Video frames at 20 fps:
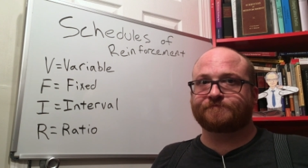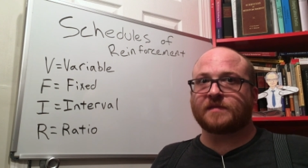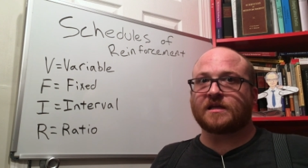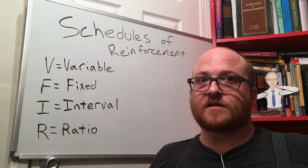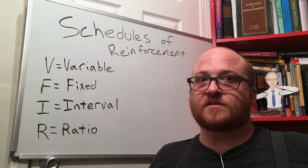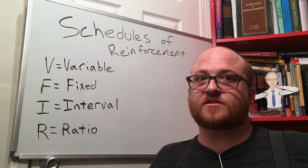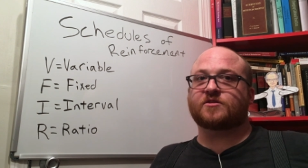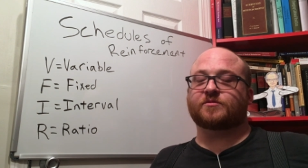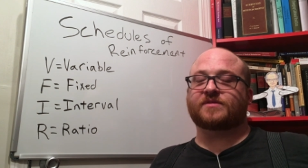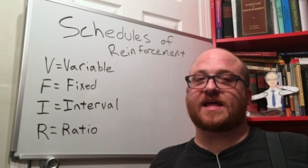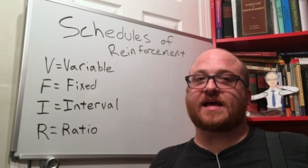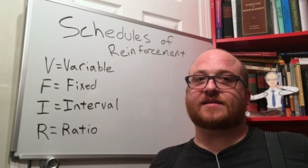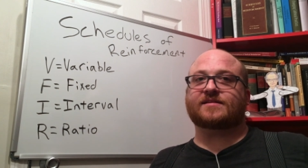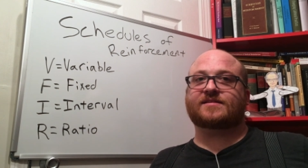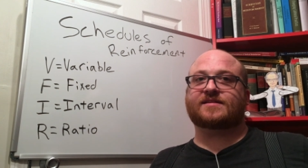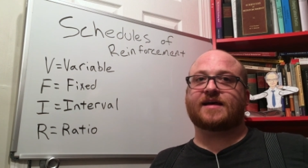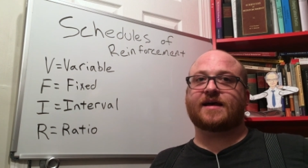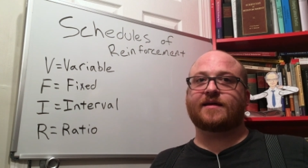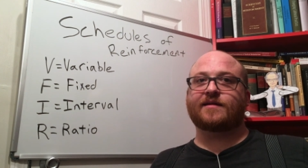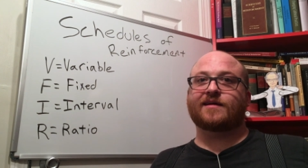So with that
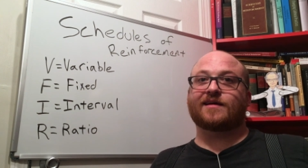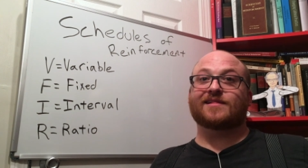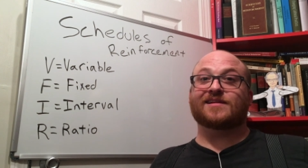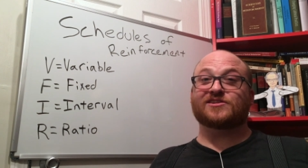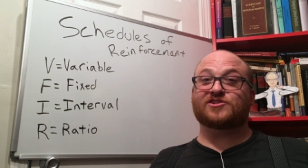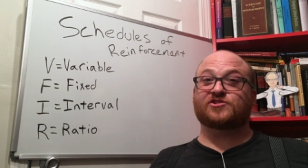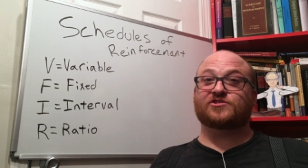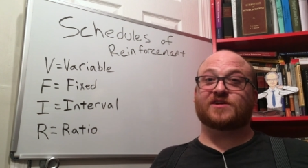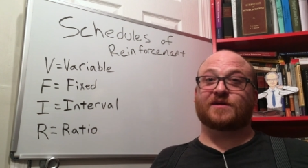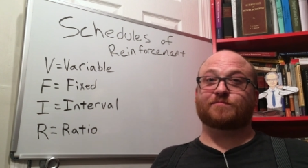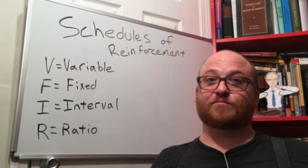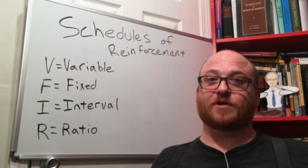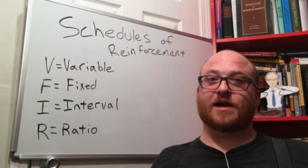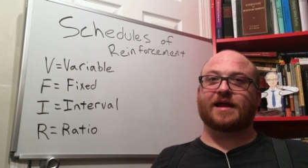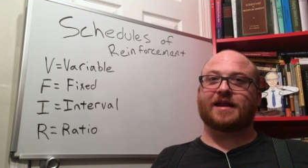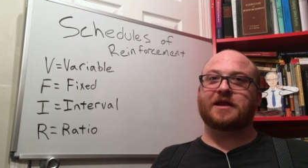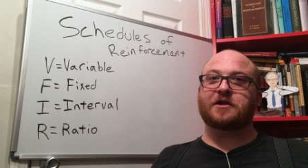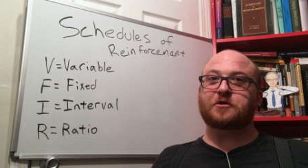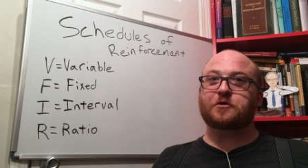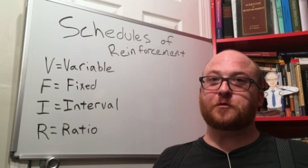said, let's jump
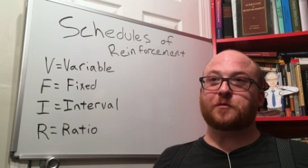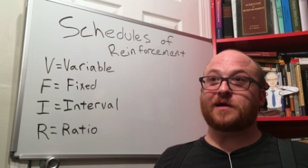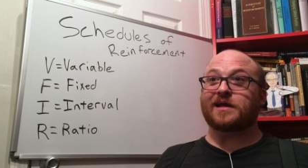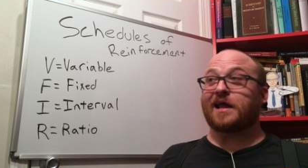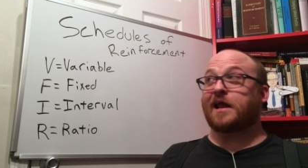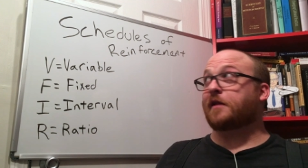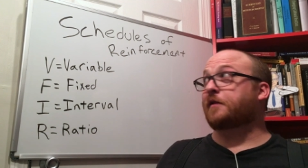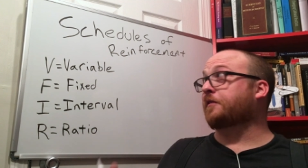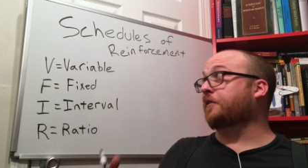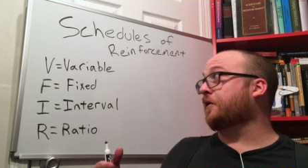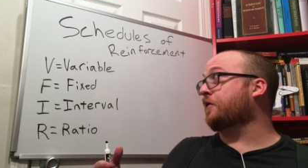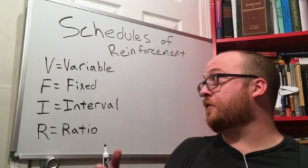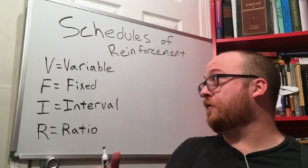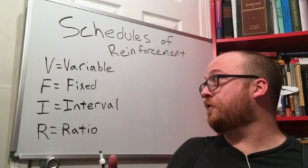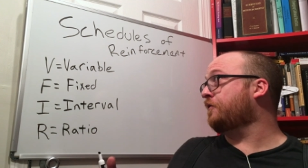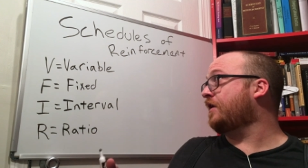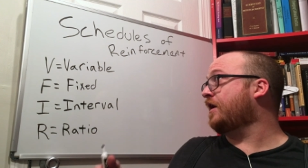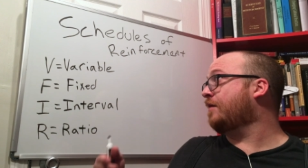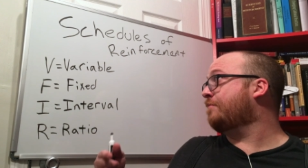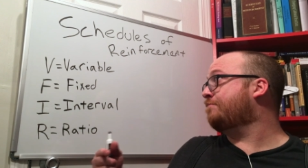right into it and
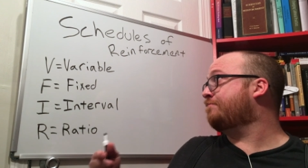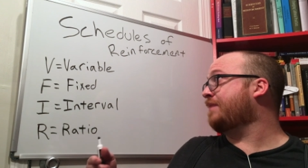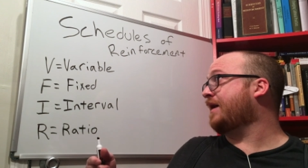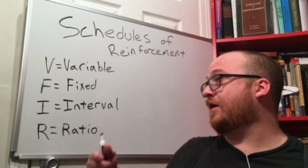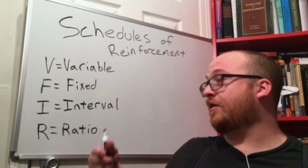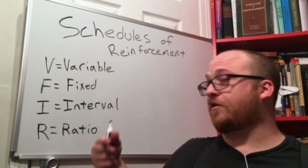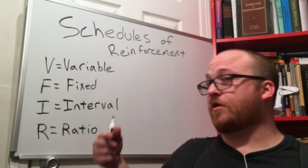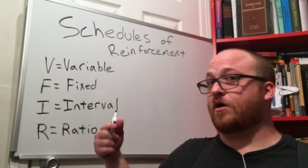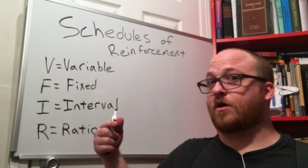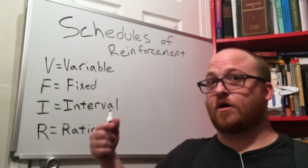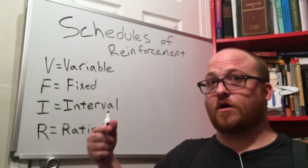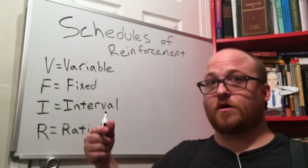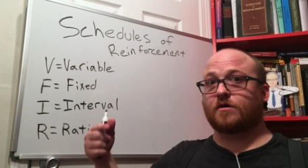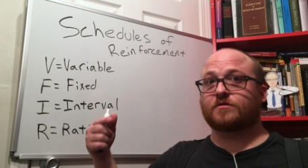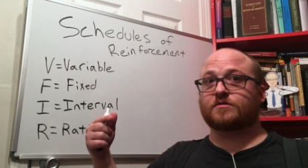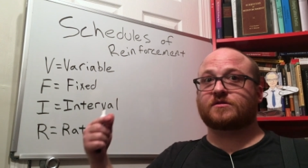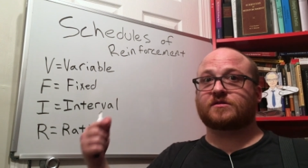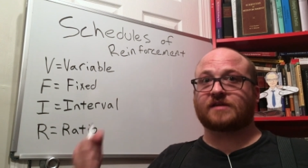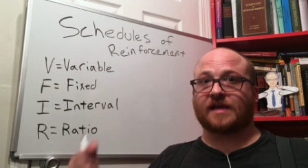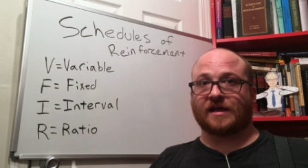learn about our
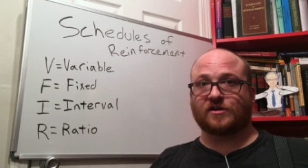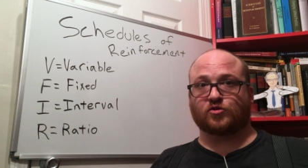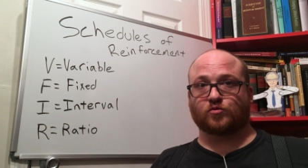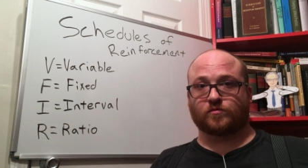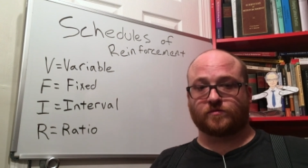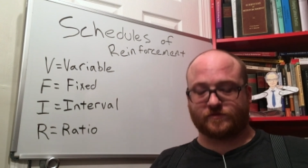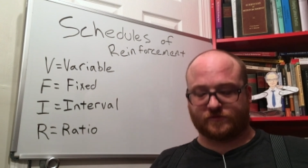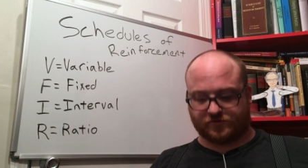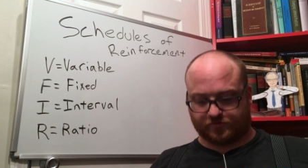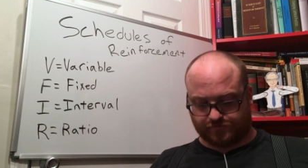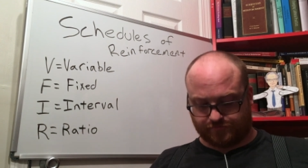schedules.